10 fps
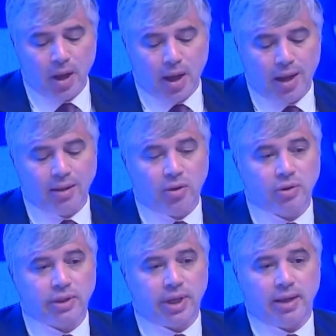A
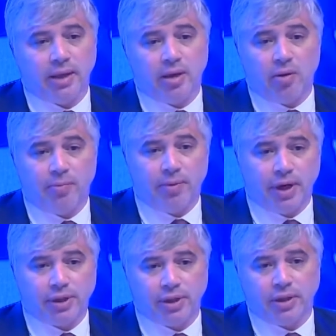long-standing
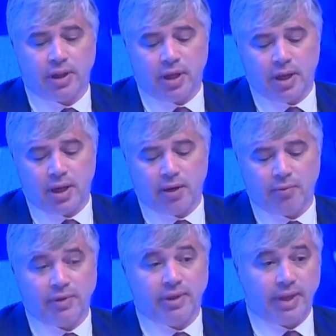cooperation
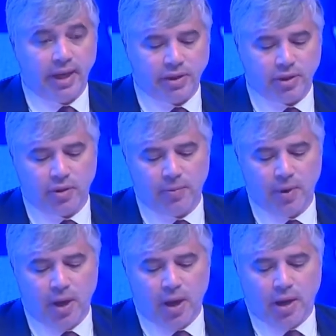with NATO,
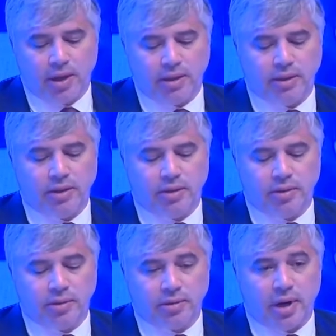
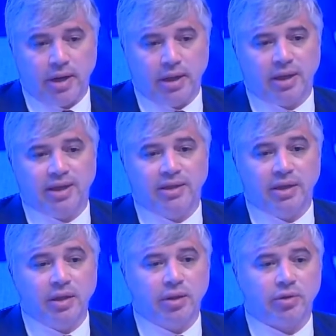running
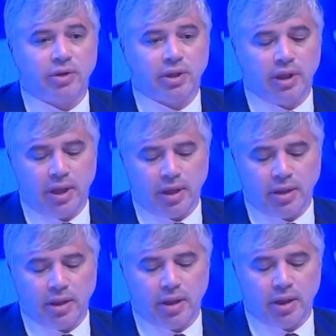continuously
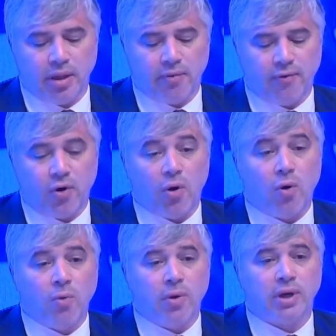for
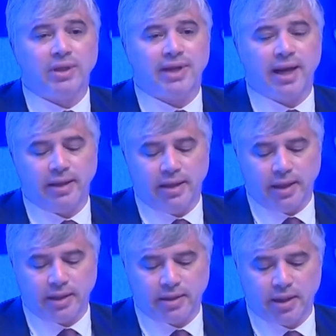over 10
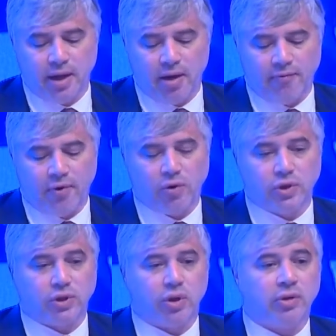years,
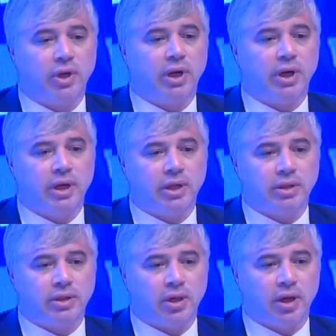focused on the
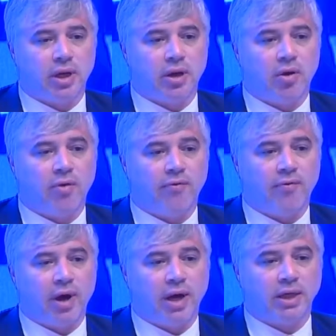clearance of
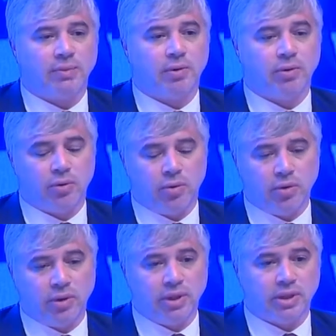unexploded
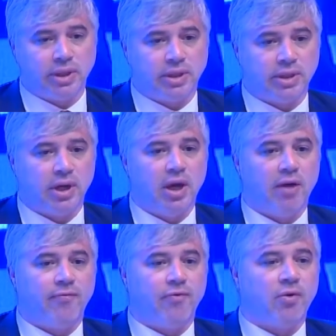ordnances
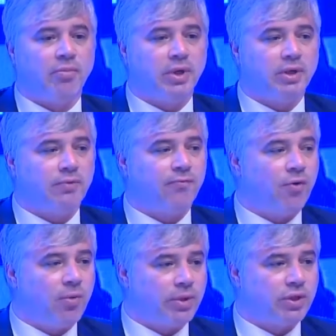from the
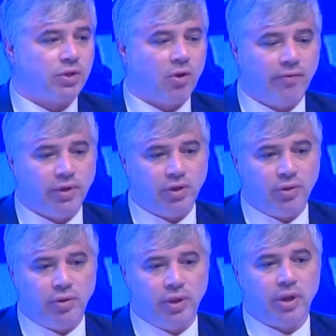former Soviet
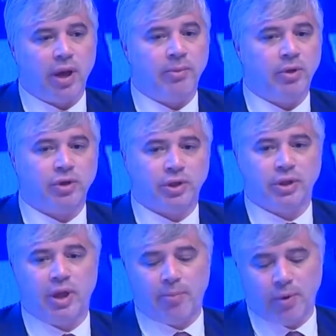Union ammunition
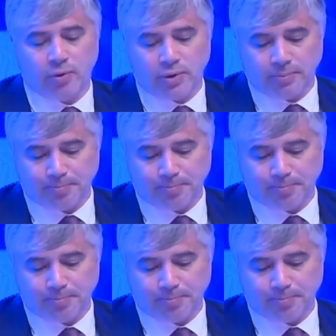depots